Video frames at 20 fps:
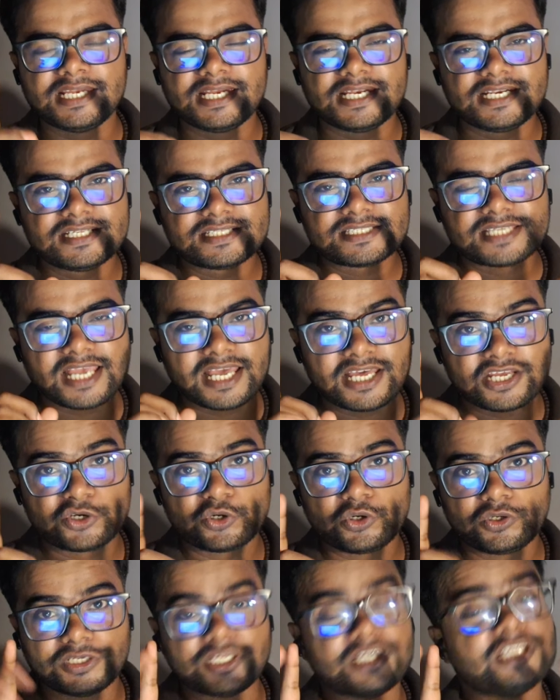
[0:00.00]
It is
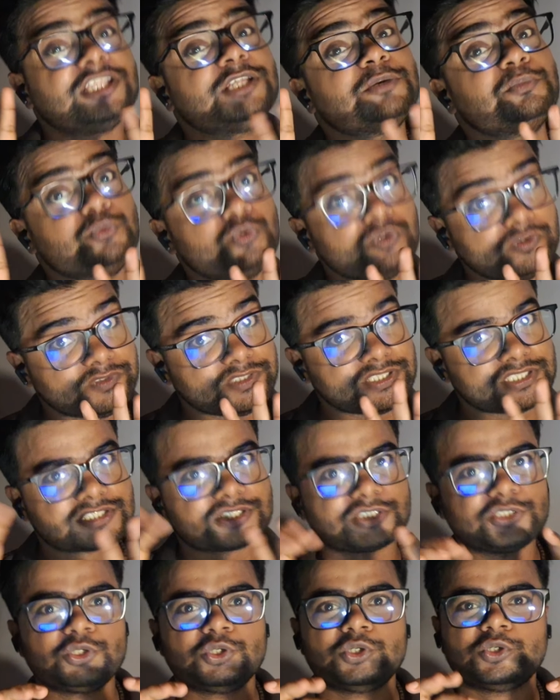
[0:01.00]
Aragorn in the
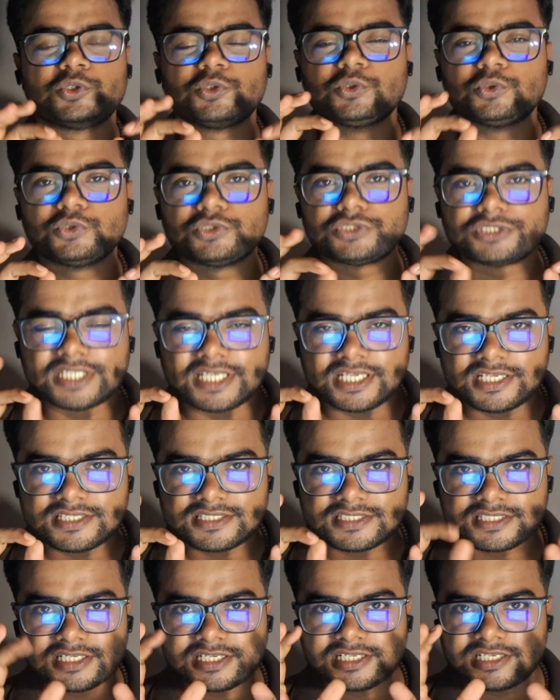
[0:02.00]
movies who
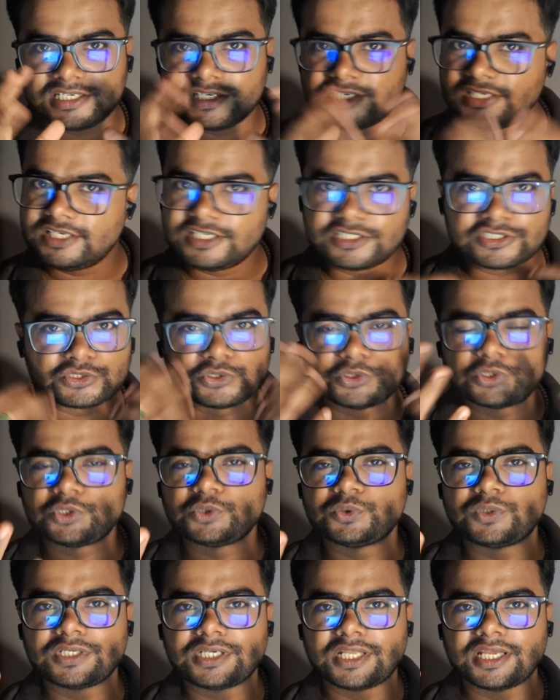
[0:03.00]
says, "Let's go
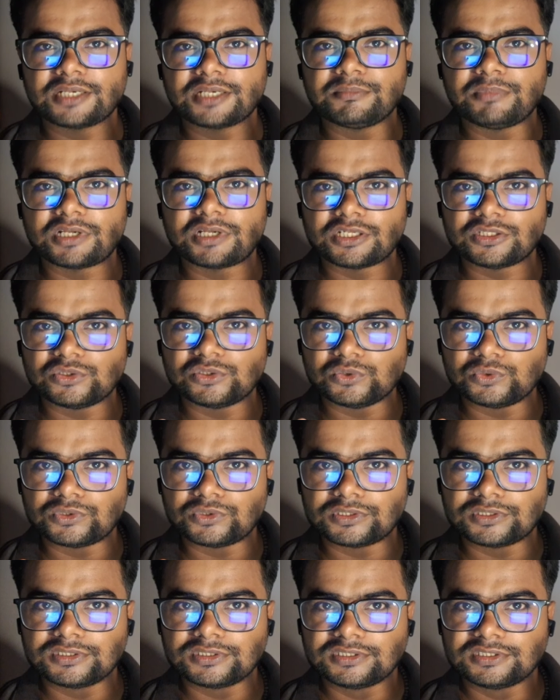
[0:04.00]
to attack
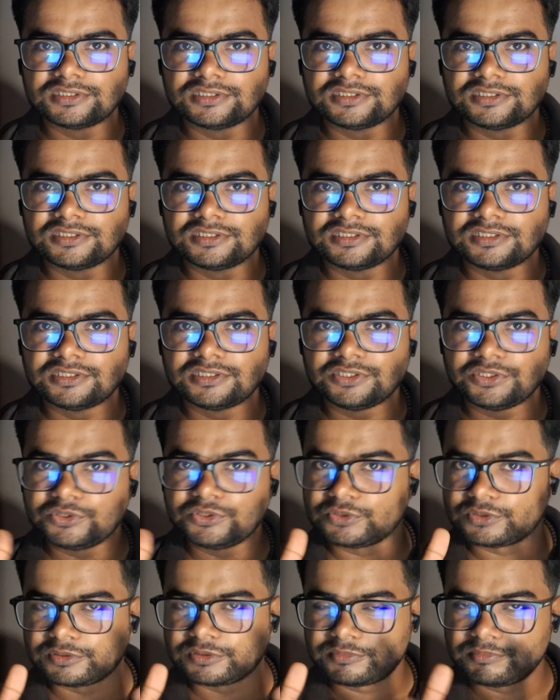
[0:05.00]
Barad-dûr,"
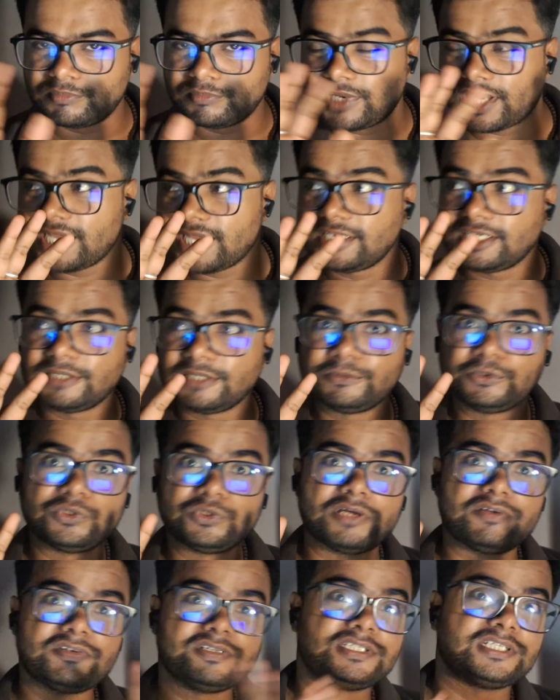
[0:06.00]
blind him
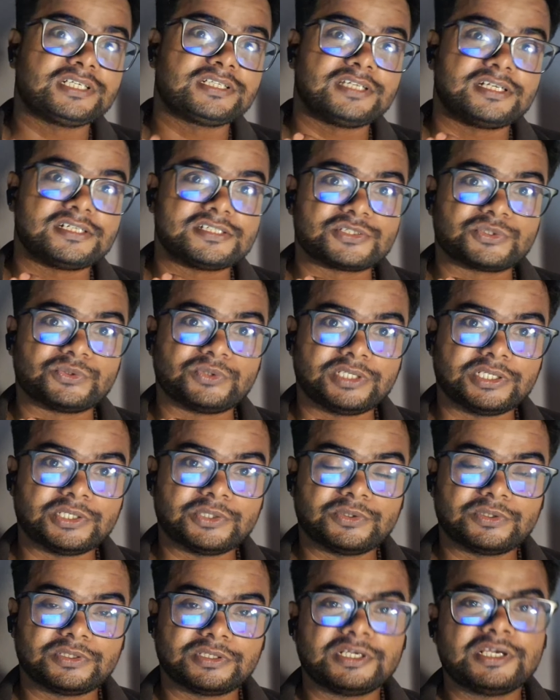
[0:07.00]
to everything that is going
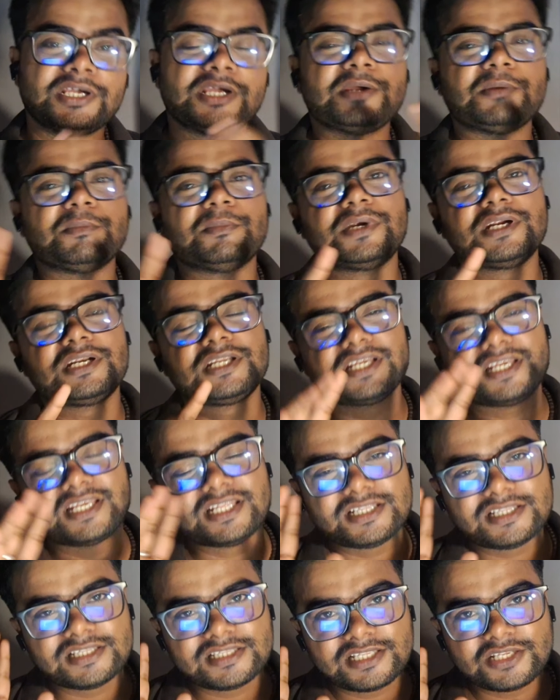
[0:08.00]
on. But
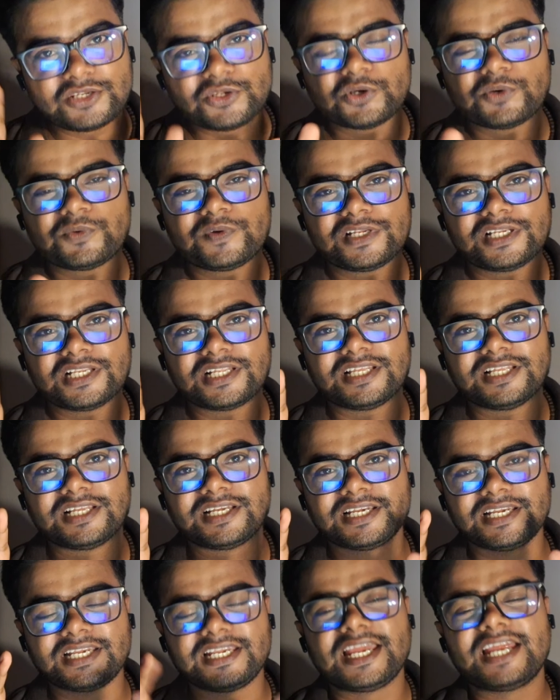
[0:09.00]
in the novel,
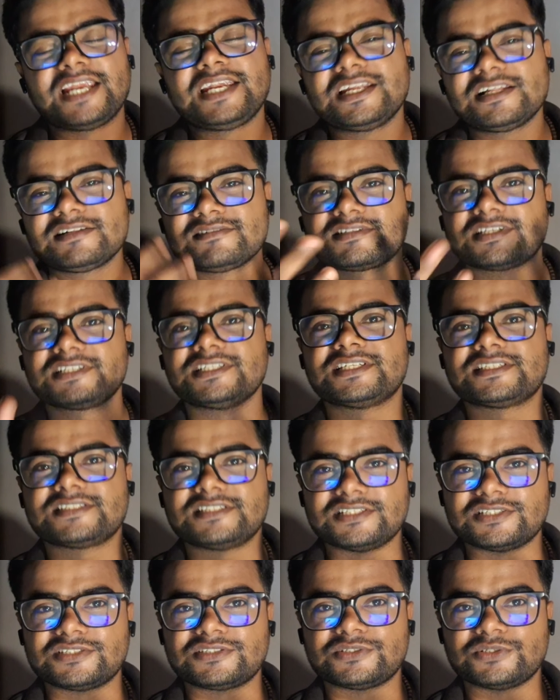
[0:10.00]
Gandalf suggests
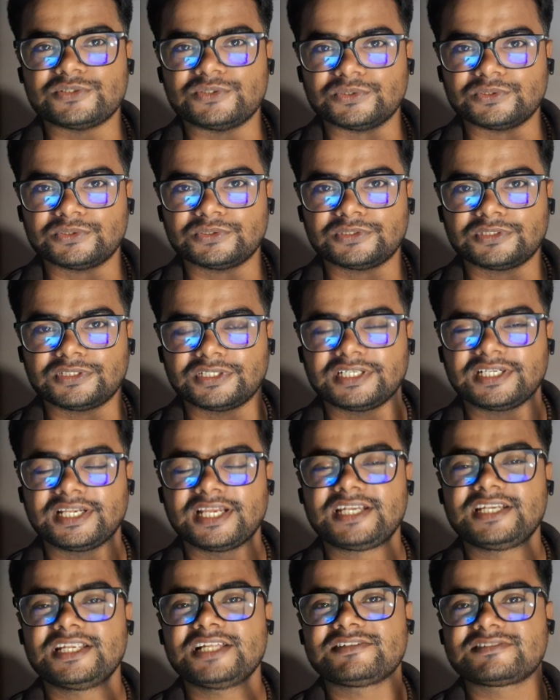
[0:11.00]
this to do.
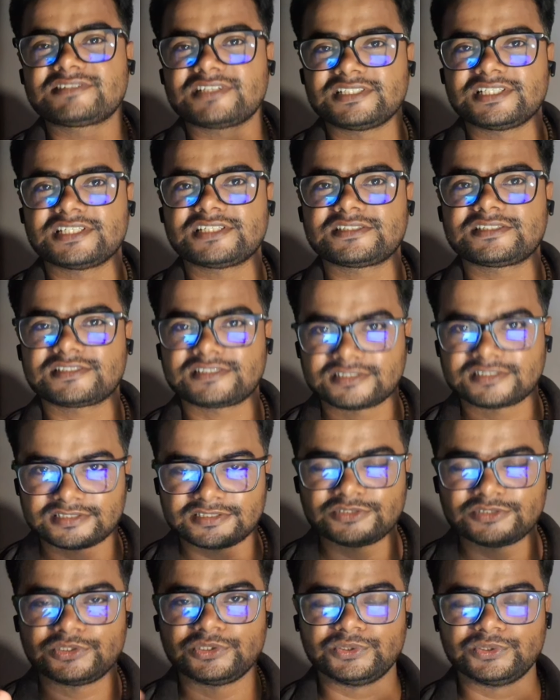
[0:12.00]
Gandalf suggests
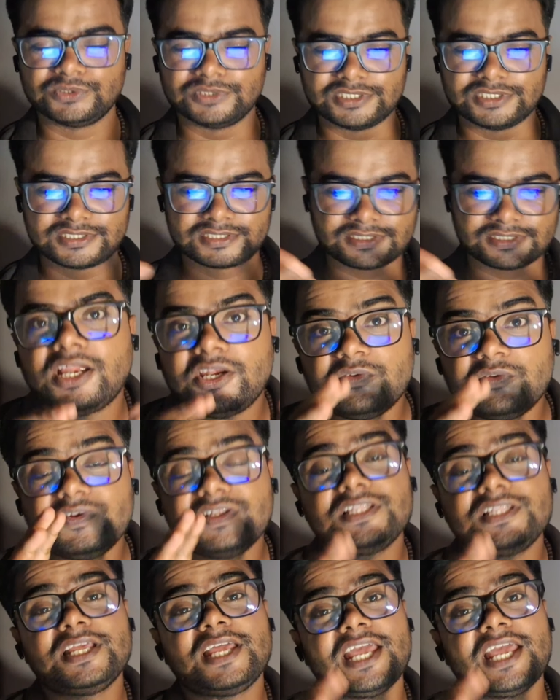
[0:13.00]
to do this. And
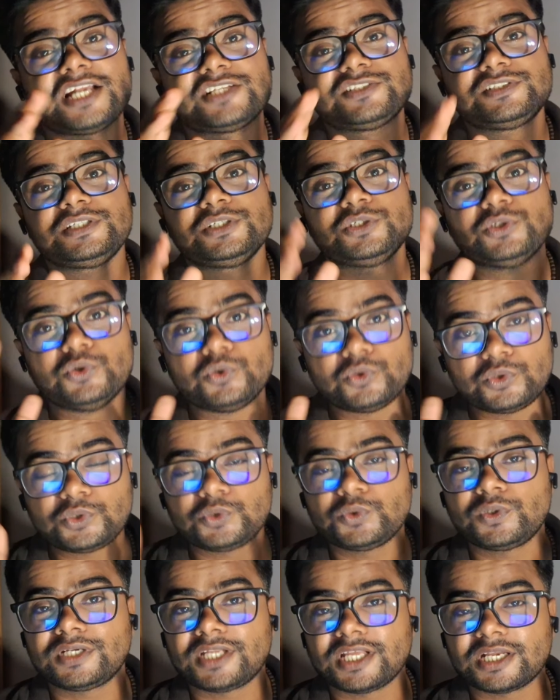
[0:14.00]
when they actually go
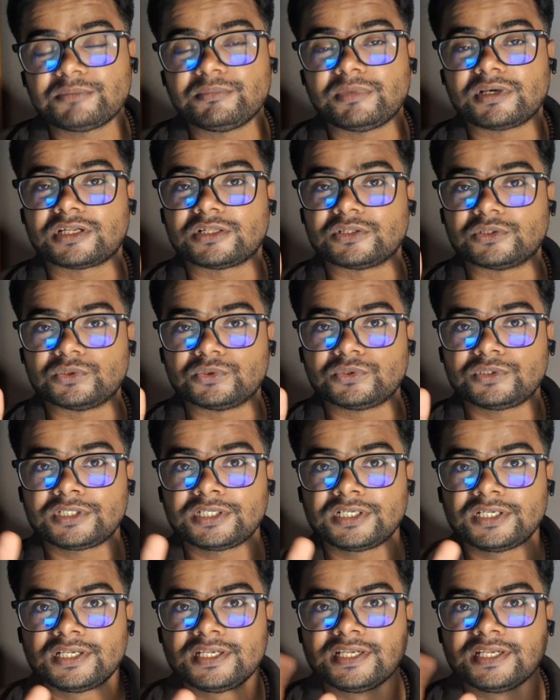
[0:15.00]
to attack Barad-dûr,